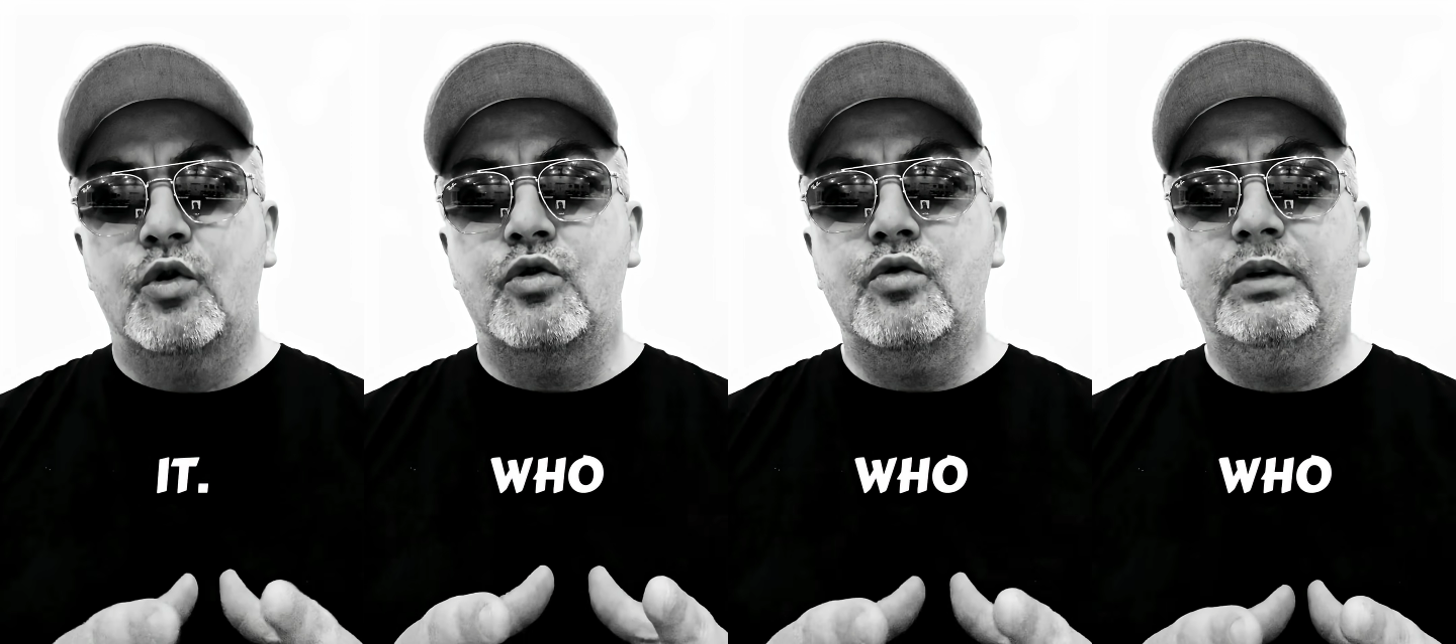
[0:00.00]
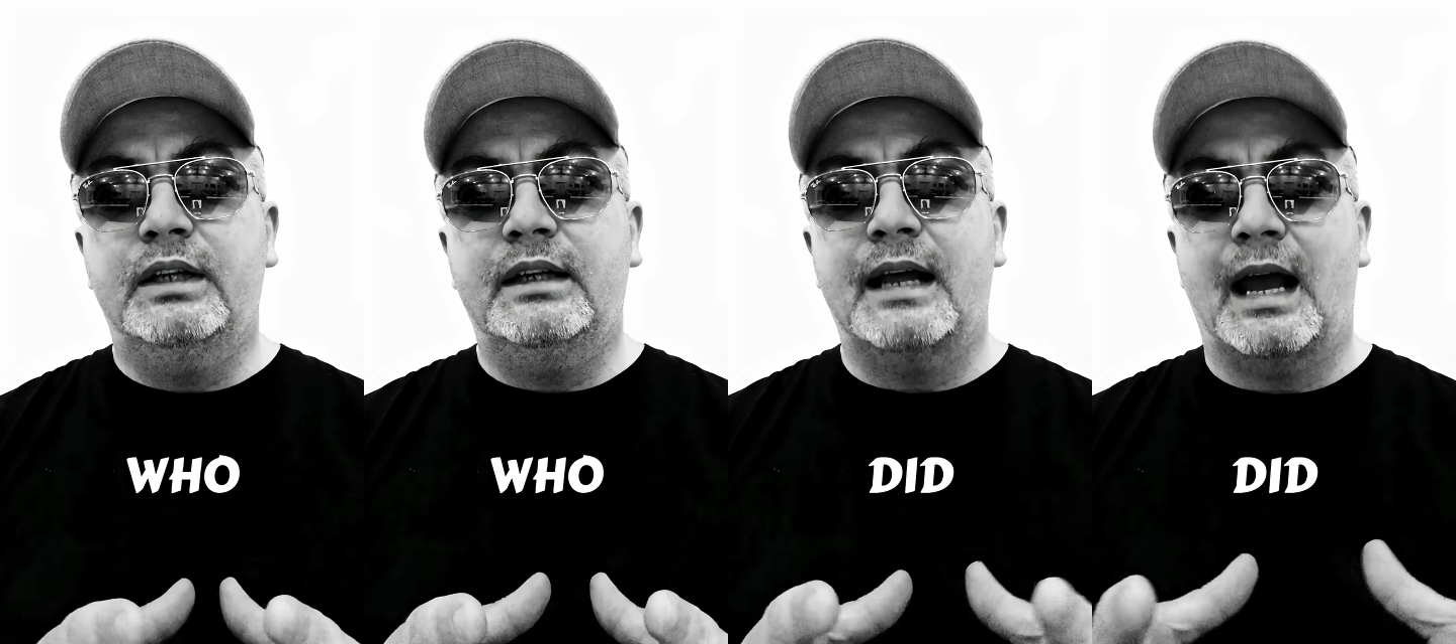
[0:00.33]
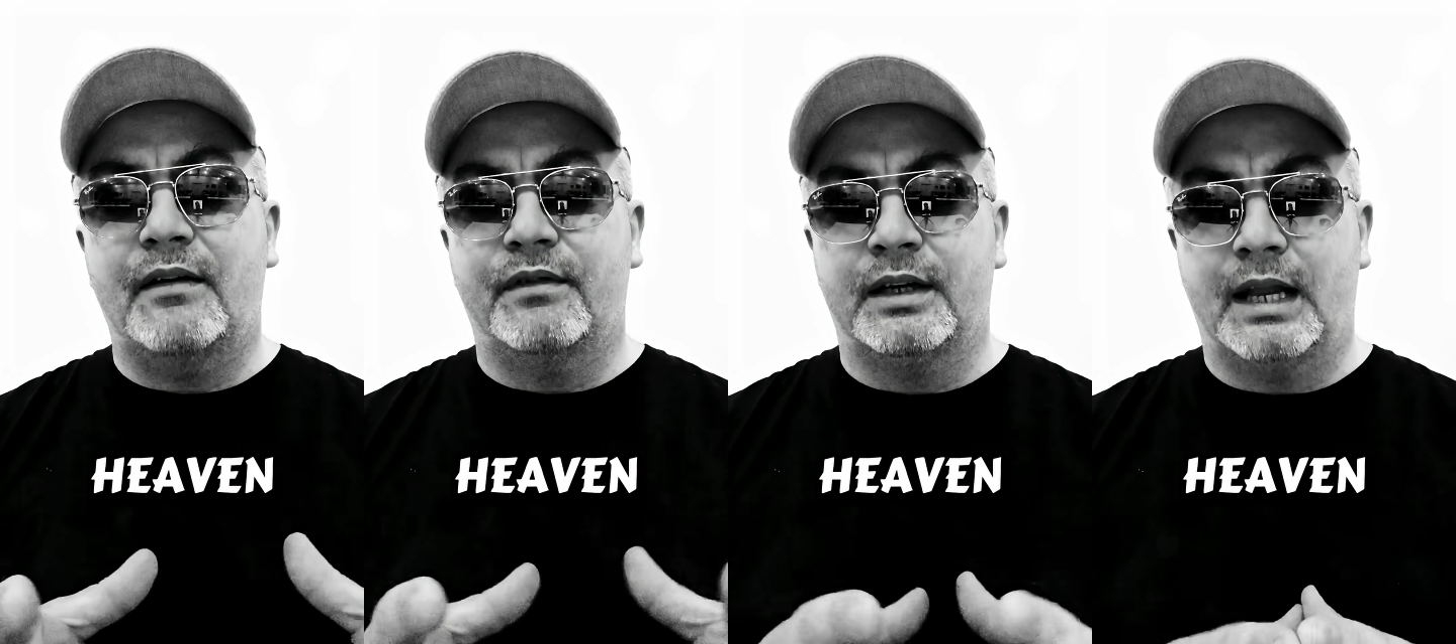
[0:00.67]
Who did
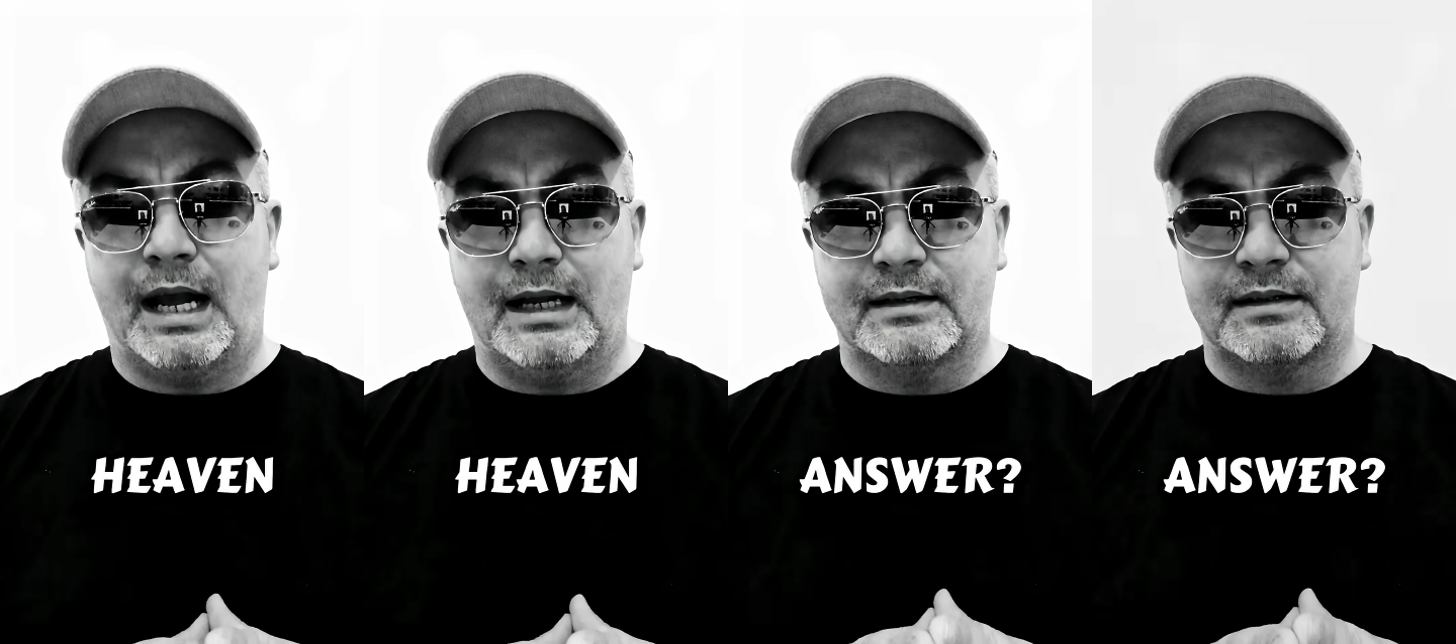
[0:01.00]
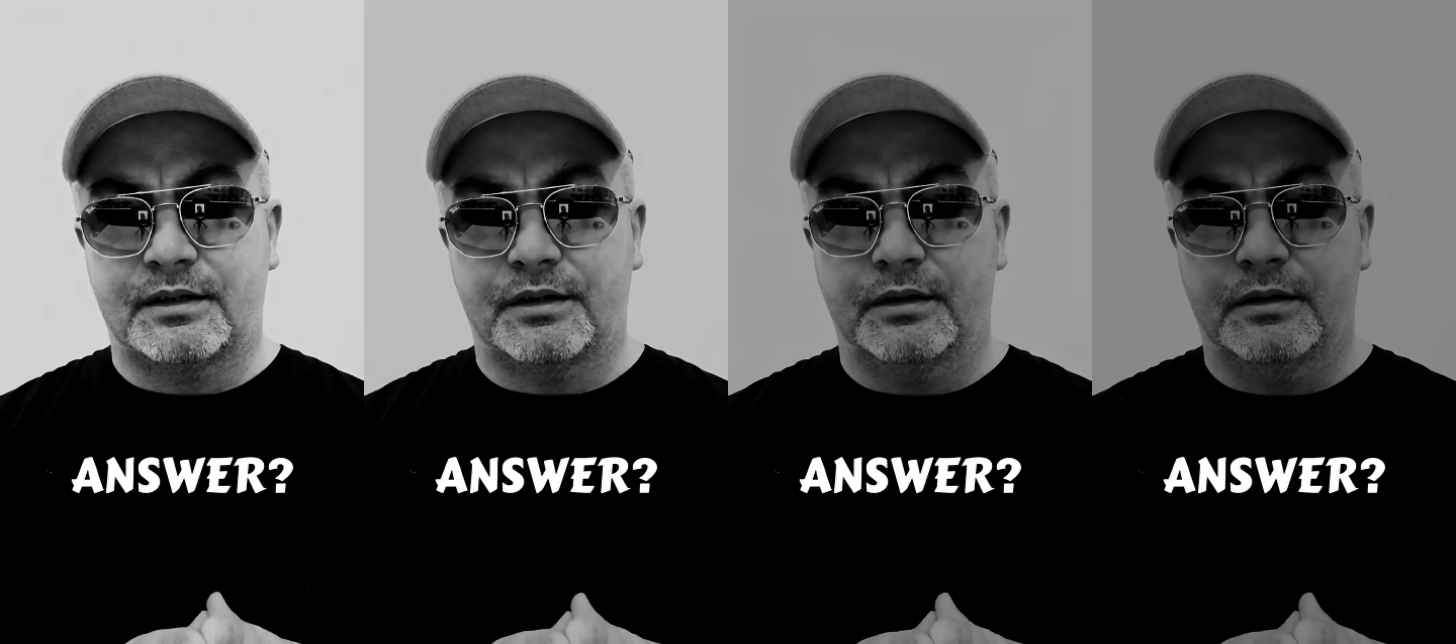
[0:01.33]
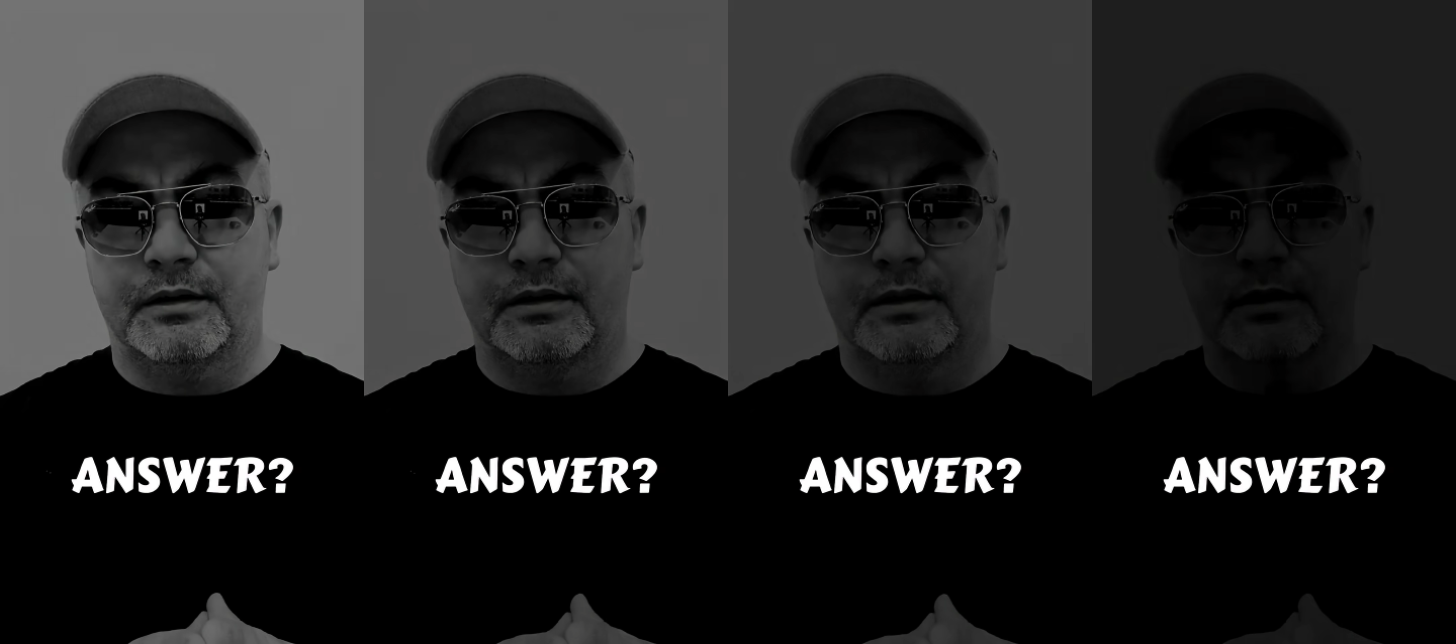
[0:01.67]
heaven answer?
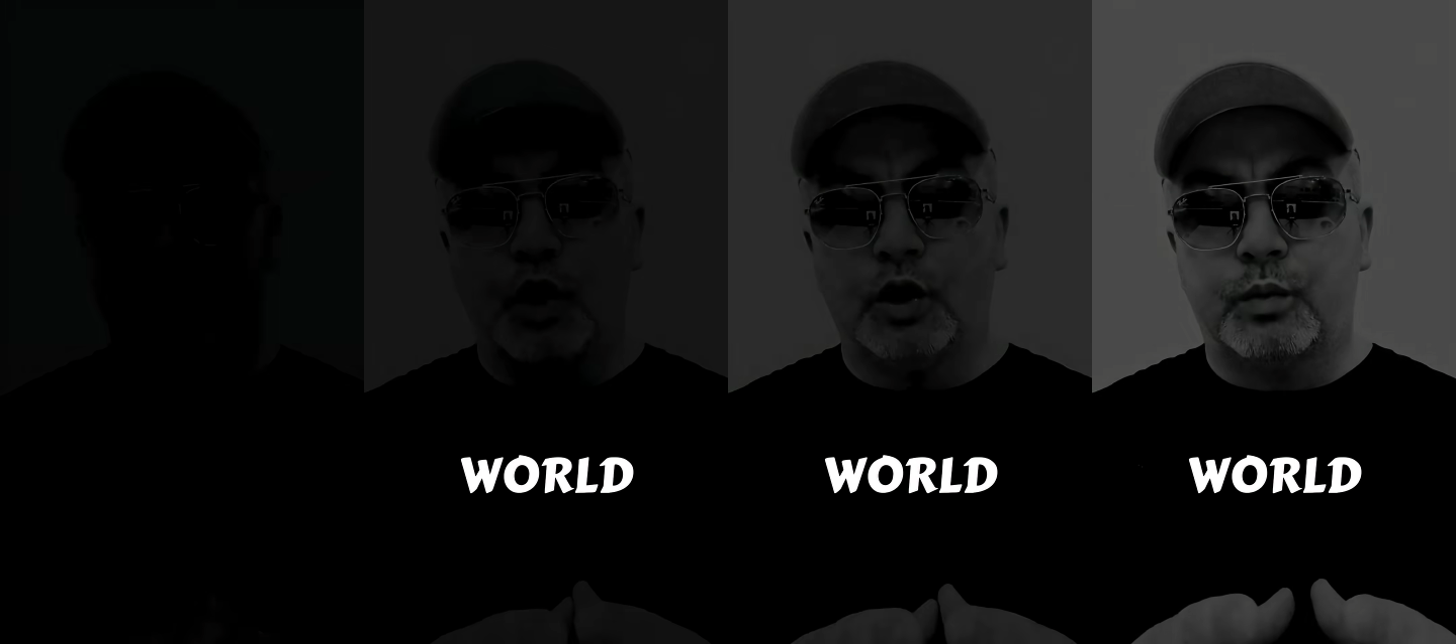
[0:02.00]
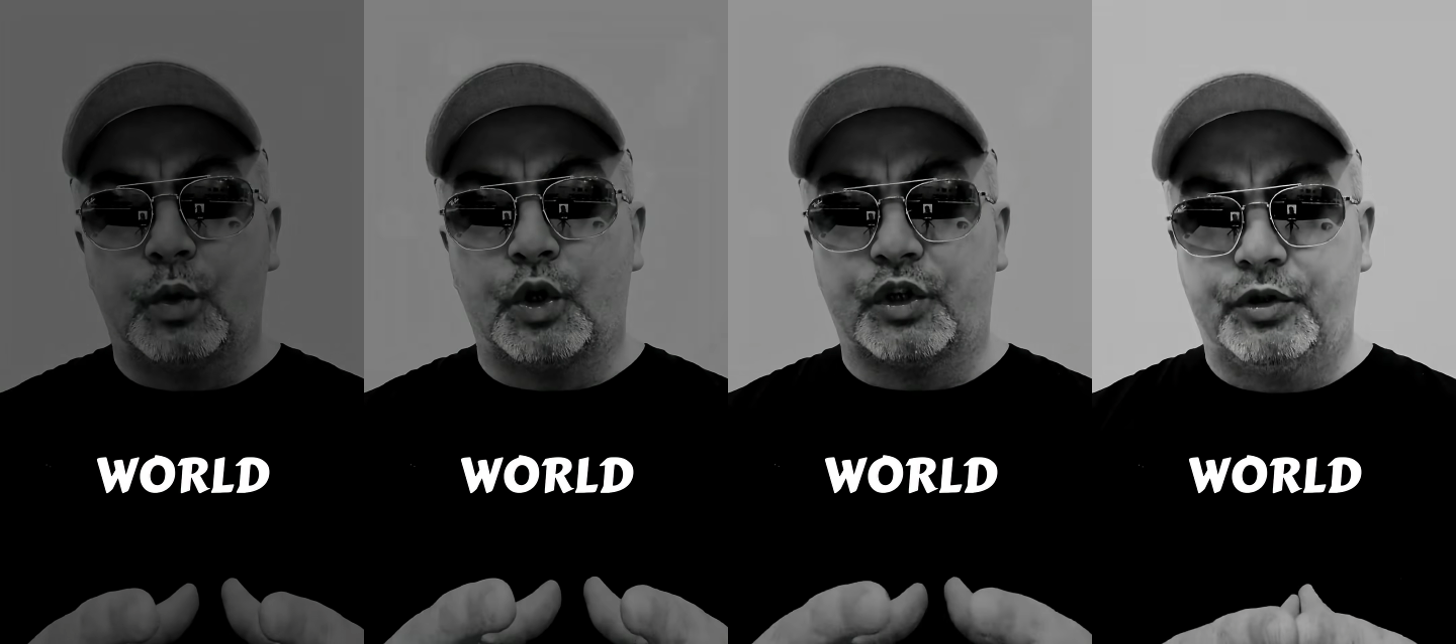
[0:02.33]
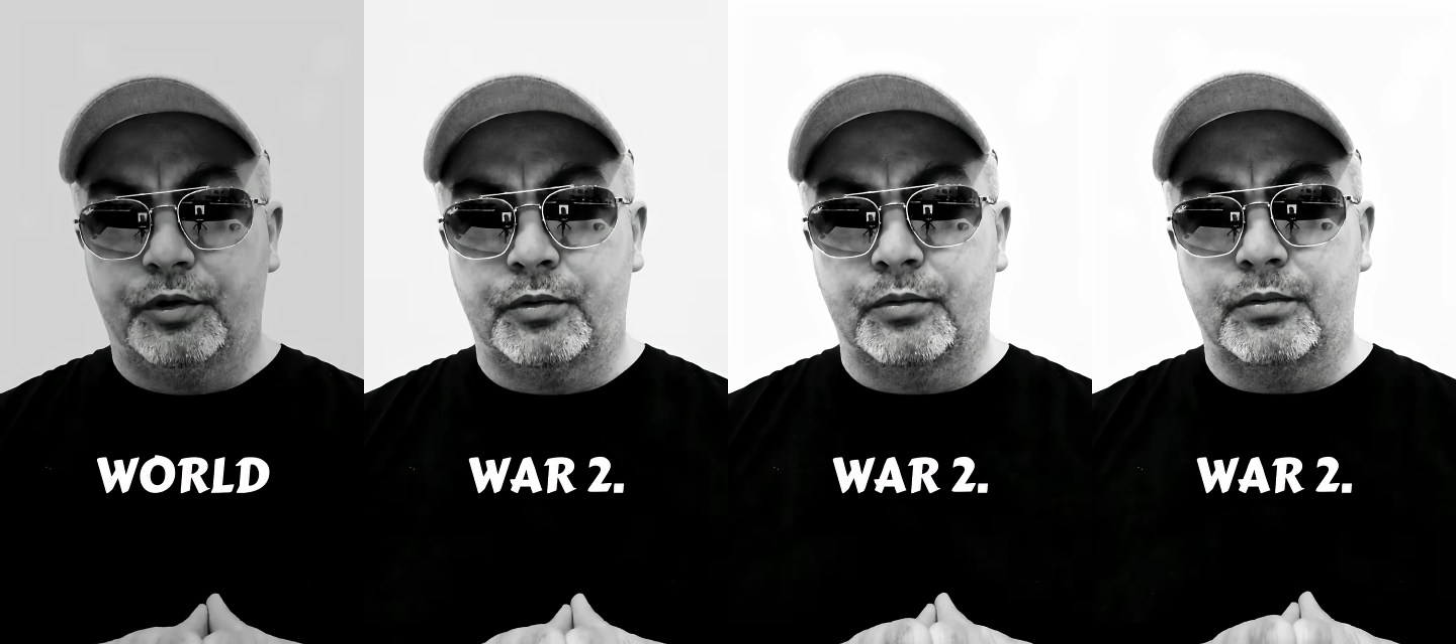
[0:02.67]
World War
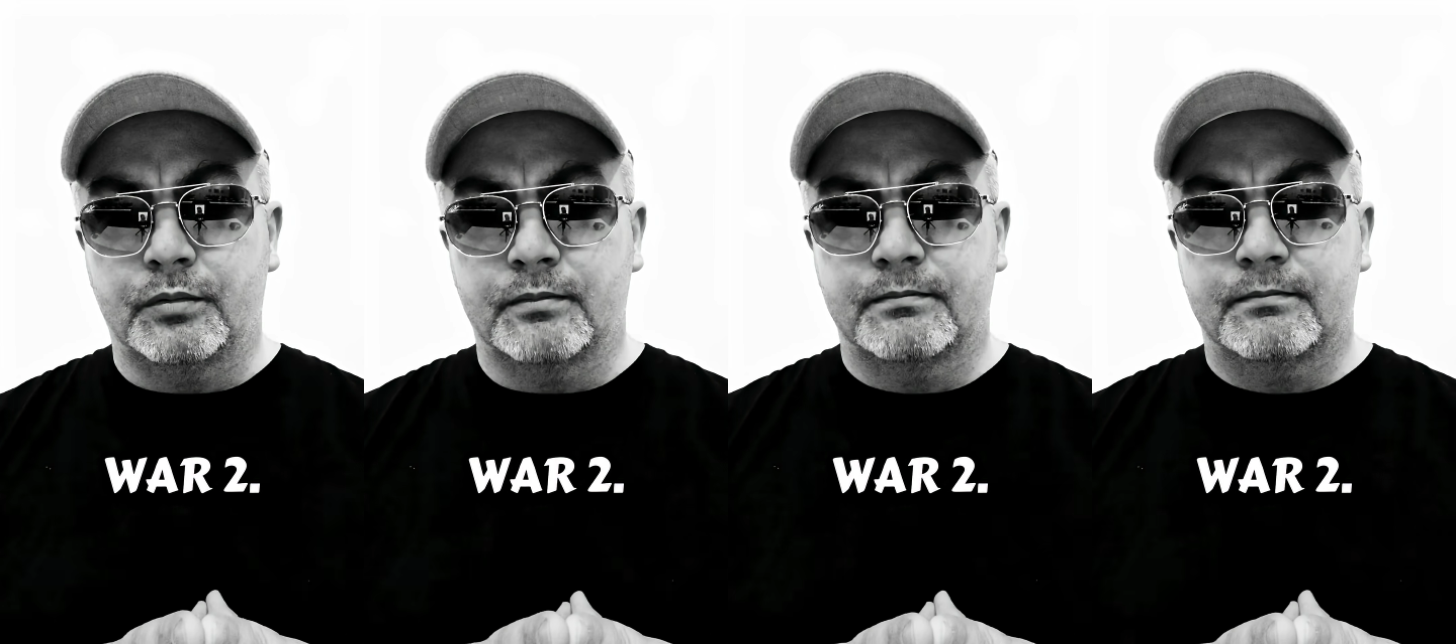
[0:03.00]
II.